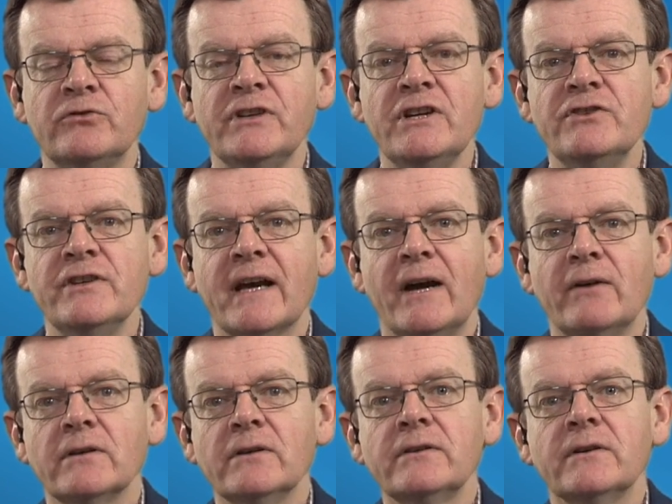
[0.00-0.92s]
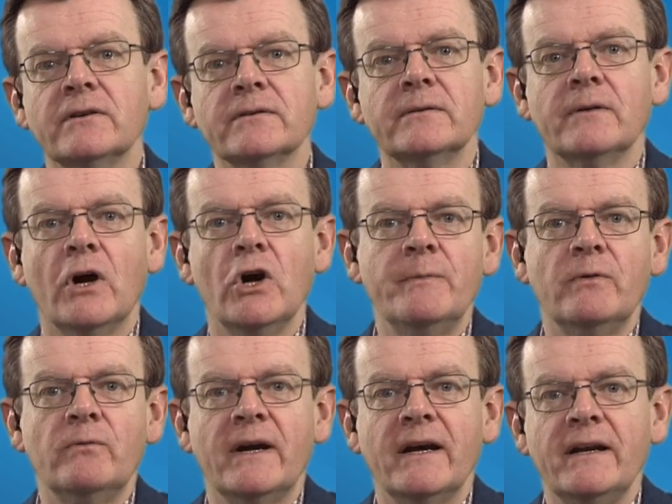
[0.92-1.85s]
Strategic Outlook on
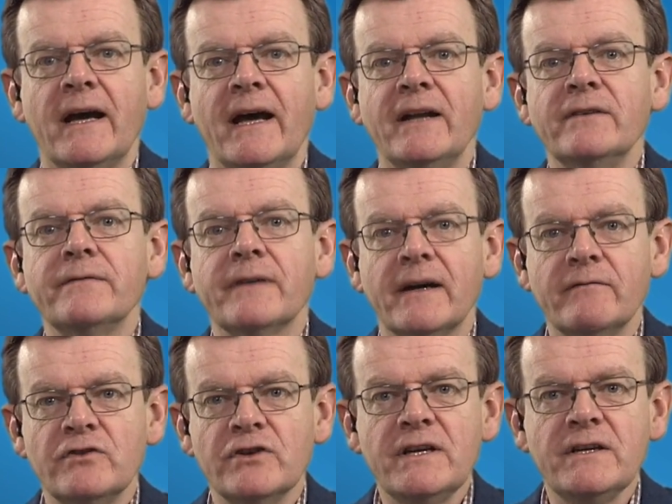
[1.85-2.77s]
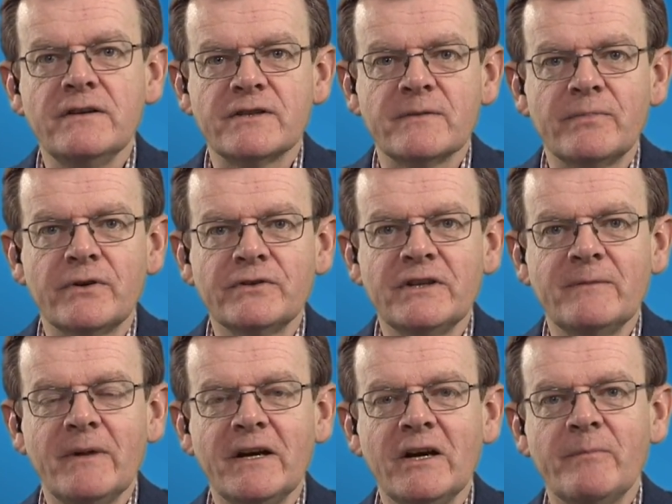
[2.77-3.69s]
Open RAN and 5G,
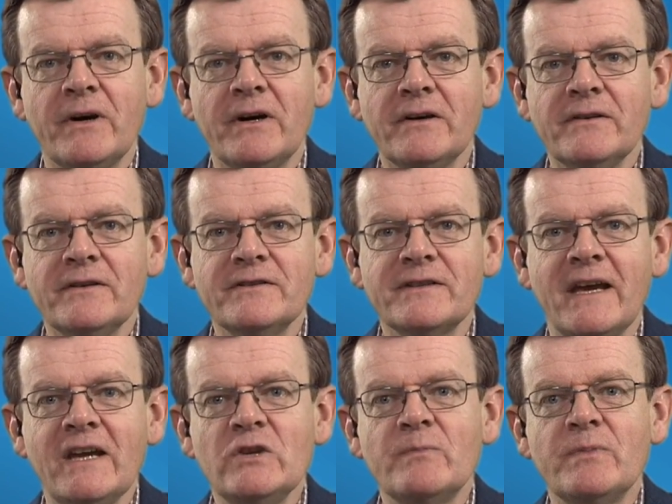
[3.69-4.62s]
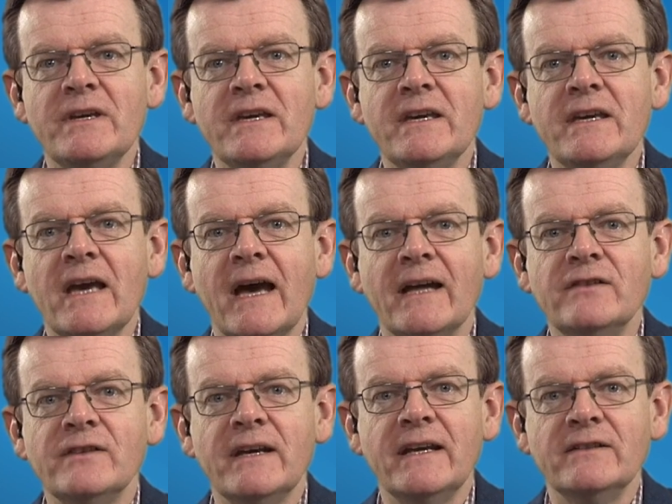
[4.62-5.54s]
supported by our partners HPE
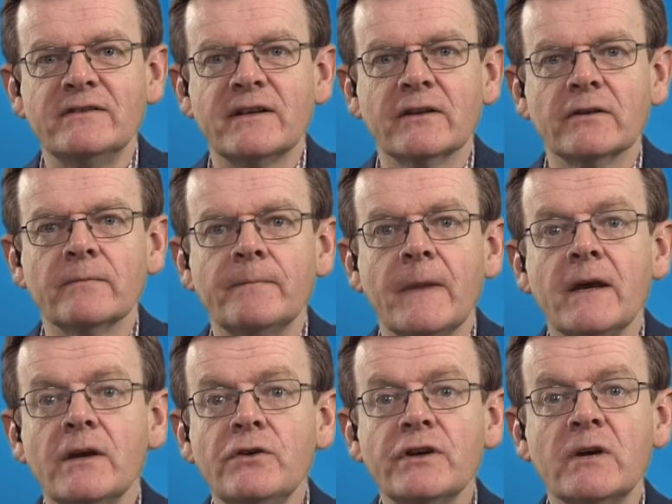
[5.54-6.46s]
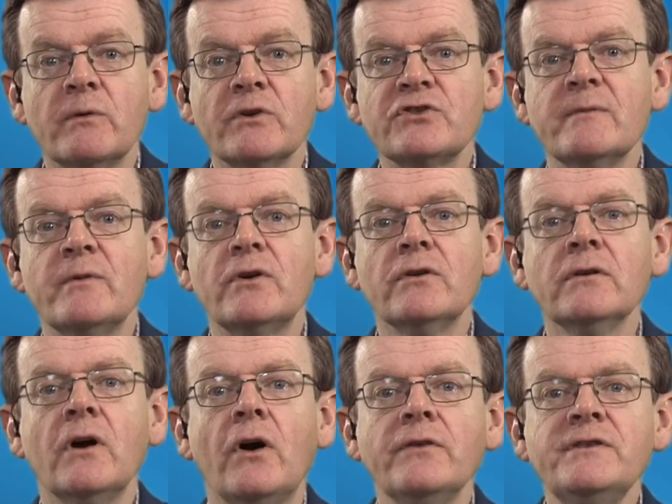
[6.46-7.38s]
and Intel. You can watch them
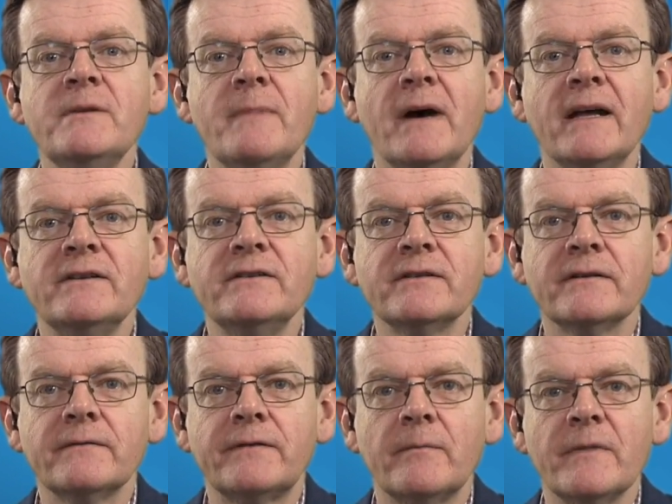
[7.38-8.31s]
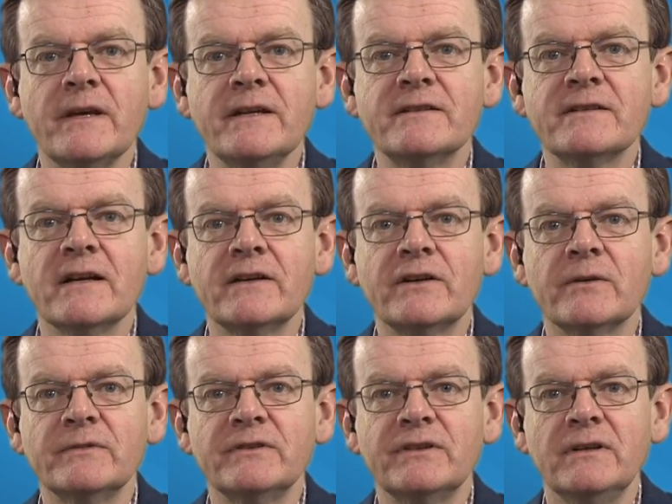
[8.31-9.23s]
all on demand from the
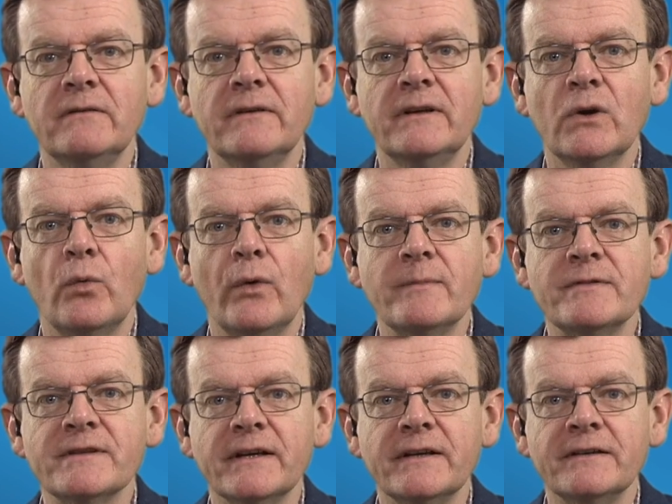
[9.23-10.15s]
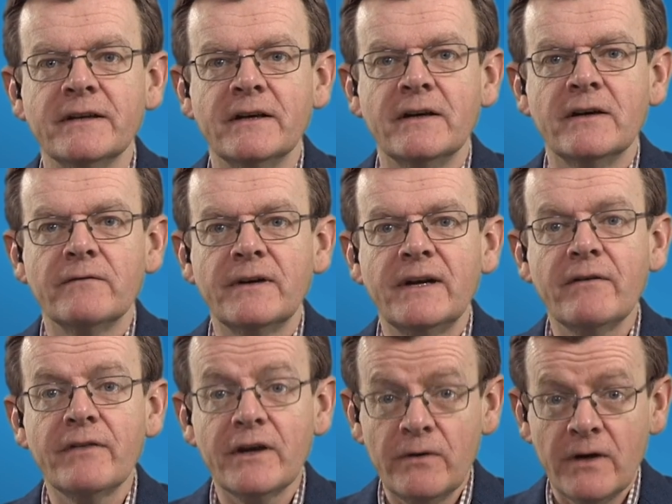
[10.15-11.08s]
Telecom TV website. For
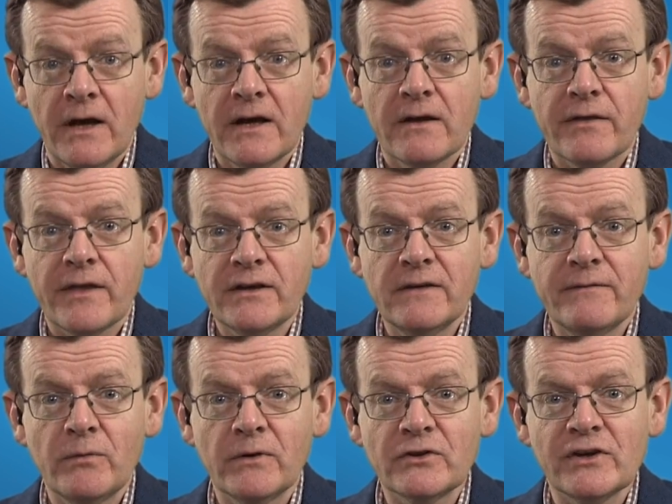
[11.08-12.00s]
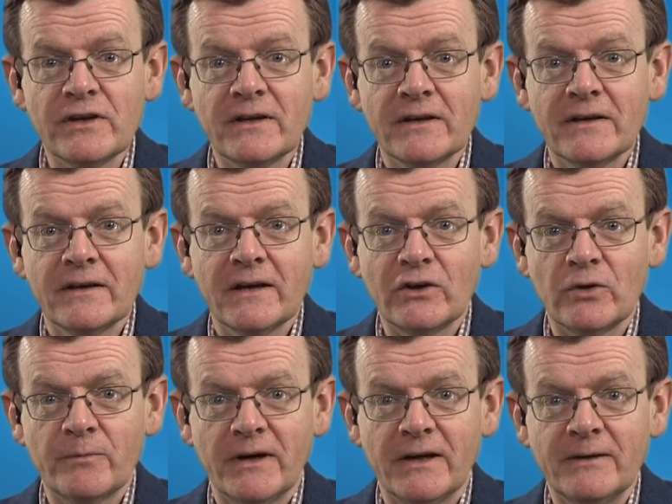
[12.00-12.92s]
now though, thank you for watching and
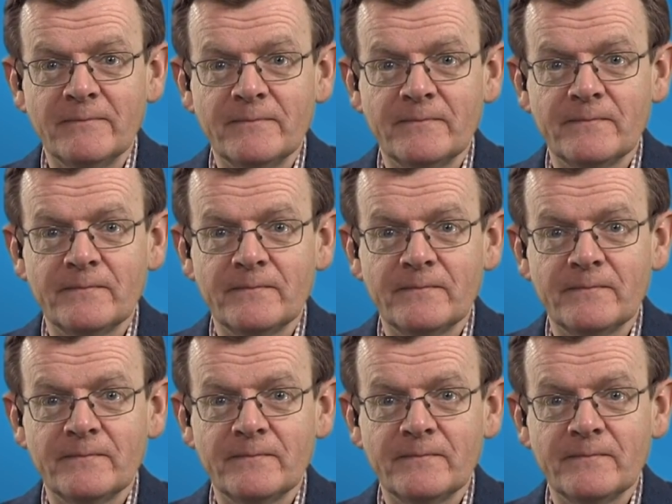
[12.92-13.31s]
goodbye.